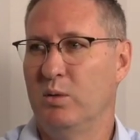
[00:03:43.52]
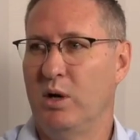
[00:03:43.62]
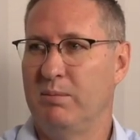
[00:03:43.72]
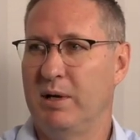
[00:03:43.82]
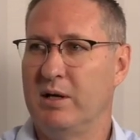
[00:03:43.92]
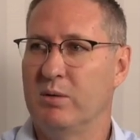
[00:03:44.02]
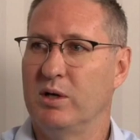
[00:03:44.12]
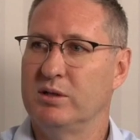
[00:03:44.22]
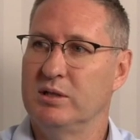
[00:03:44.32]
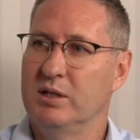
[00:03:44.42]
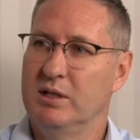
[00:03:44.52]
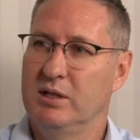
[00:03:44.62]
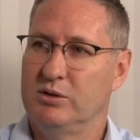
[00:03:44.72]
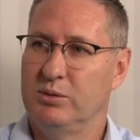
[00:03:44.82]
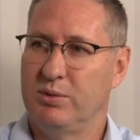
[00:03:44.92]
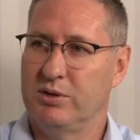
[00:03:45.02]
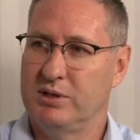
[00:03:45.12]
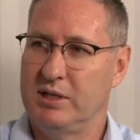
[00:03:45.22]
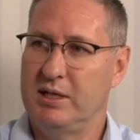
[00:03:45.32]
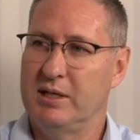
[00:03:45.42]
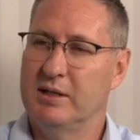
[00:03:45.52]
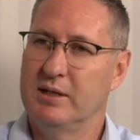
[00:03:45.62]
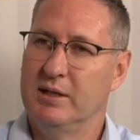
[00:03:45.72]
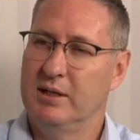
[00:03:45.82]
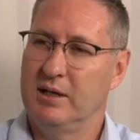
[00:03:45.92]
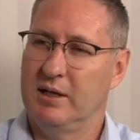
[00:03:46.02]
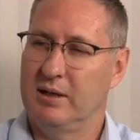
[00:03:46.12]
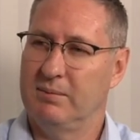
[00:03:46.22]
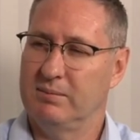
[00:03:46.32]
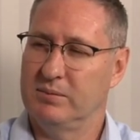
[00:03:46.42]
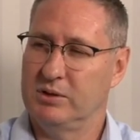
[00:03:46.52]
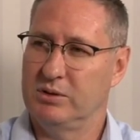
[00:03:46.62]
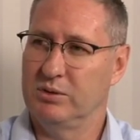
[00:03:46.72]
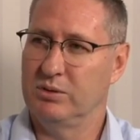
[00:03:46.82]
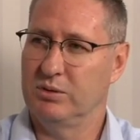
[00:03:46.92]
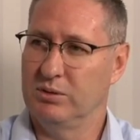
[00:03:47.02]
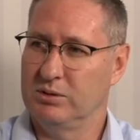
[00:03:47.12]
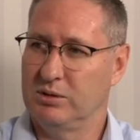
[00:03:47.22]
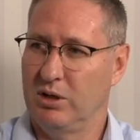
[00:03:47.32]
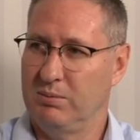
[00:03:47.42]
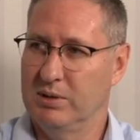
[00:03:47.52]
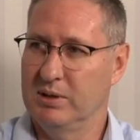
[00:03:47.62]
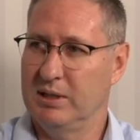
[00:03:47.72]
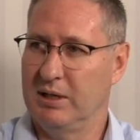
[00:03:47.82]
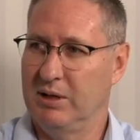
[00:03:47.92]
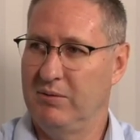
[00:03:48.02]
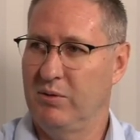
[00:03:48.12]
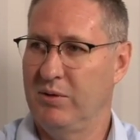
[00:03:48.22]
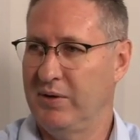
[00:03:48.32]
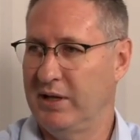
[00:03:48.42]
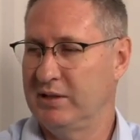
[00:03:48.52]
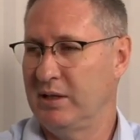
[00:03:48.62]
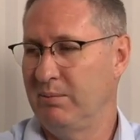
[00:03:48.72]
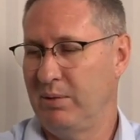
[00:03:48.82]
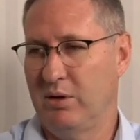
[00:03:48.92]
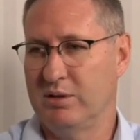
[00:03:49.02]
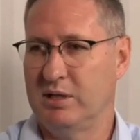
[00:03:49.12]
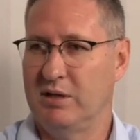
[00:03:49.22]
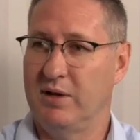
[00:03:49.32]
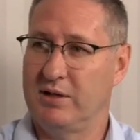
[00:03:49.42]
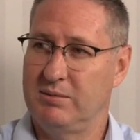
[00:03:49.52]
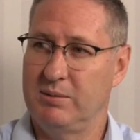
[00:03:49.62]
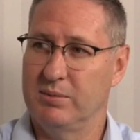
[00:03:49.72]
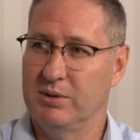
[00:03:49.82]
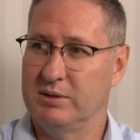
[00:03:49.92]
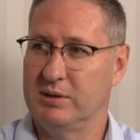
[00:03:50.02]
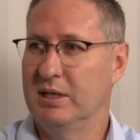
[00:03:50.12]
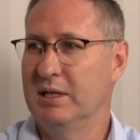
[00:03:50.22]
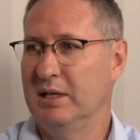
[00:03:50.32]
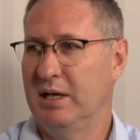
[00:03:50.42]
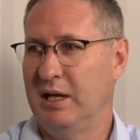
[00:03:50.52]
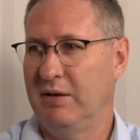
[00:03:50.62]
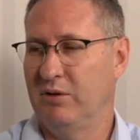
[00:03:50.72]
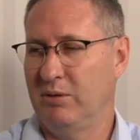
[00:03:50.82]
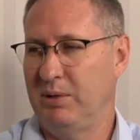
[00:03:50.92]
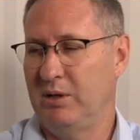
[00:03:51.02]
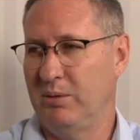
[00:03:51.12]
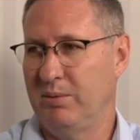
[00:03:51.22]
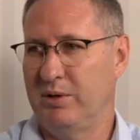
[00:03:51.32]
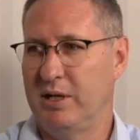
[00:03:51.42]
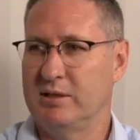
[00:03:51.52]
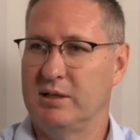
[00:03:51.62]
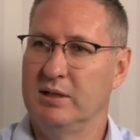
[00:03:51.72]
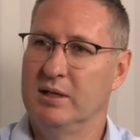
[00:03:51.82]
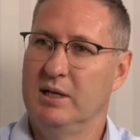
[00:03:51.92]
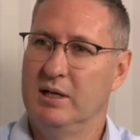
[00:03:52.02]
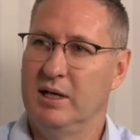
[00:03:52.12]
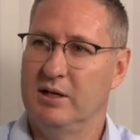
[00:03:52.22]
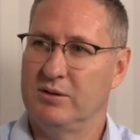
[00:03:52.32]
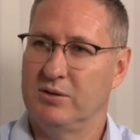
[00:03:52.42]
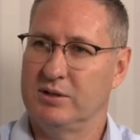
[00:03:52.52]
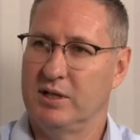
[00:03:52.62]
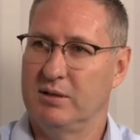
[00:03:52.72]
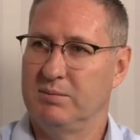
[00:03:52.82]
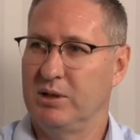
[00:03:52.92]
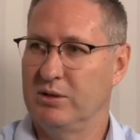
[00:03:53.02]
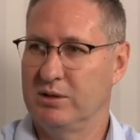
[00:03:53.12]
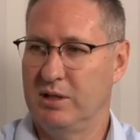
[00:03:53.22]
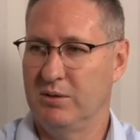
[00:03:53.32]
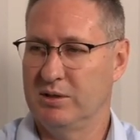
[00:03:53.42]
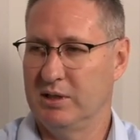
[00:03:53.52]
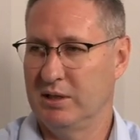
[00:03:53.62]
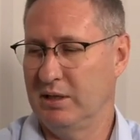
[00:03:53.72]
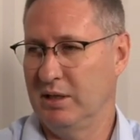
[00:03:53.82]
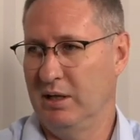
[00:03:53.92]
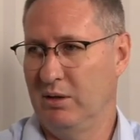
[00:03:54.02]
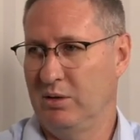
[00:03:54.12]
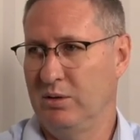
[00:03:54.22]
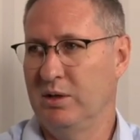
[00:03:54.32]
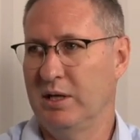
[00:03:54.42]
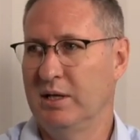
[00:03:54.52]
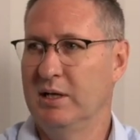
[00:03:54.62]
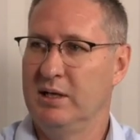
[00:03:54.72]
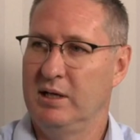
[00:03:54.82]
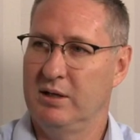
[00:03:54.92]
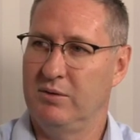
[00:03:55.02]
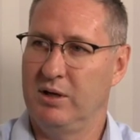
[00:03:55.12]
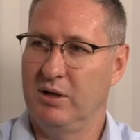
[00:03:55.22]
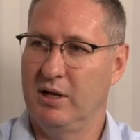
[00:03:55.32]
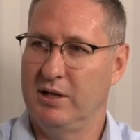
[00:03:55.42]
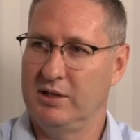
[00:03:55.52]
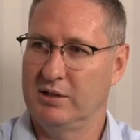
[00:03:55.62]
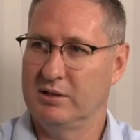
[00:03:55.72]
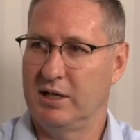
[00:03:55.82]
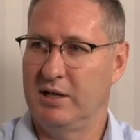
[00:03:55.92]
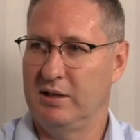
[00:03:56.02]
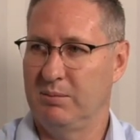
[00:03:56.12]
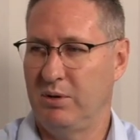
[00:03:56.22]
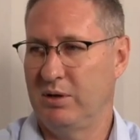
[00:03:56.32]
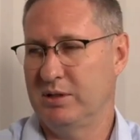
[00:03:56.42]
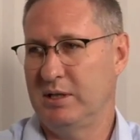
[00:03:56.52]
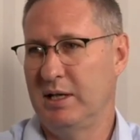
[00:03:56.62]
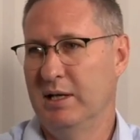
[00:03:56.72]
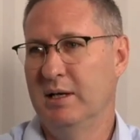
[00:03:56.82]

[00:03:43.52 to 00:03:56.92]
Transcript: one megawatt to proceed um, to start building. And therefore, we've had some plants that have actually been built and have not been operating as a result because there was a, a lacuna in the regulations and in the policy.